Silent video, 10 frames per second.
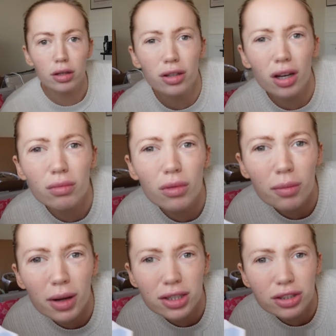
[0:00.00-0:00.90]
can you,
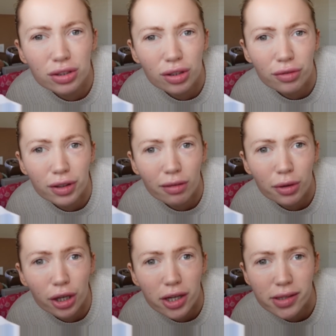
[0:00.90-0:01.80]
I'm actually just trying to figure out
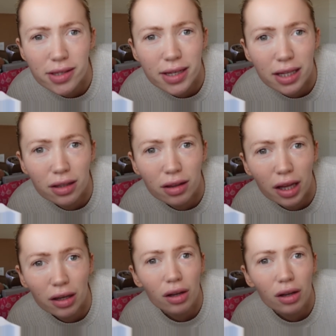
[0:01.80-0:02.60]
what you guys can see in the thing.